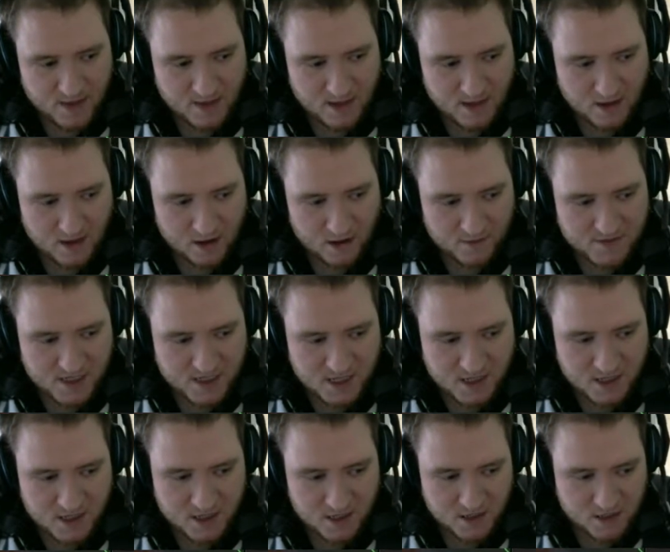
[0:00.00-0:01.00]
obviously
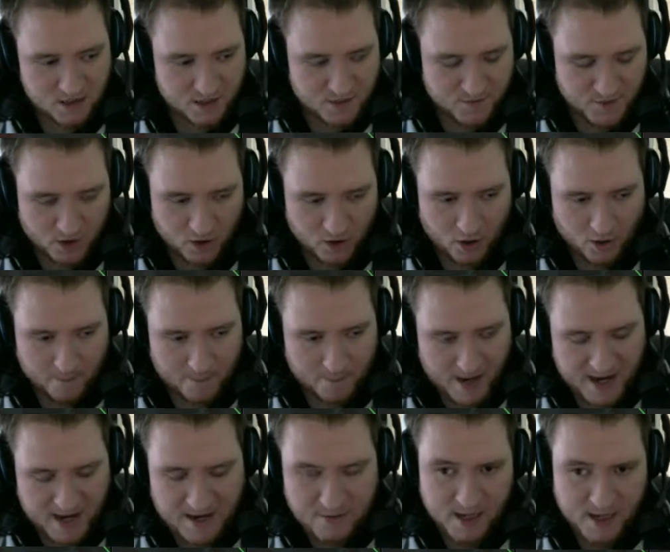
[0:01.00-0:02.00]
you've not got
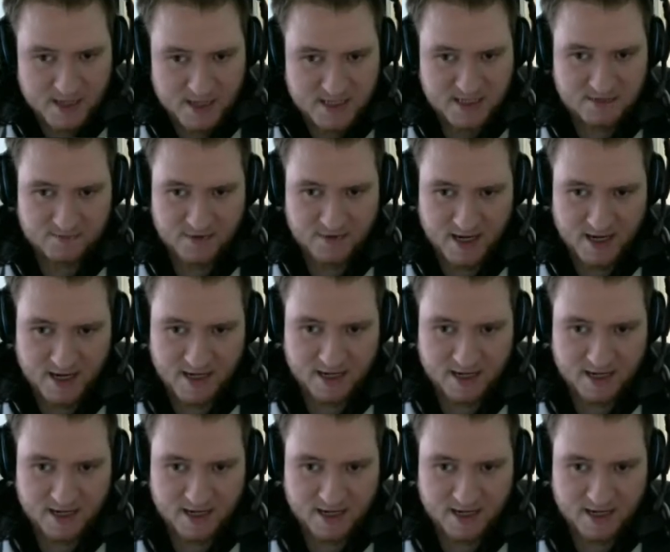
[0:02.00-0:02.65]
many ways to really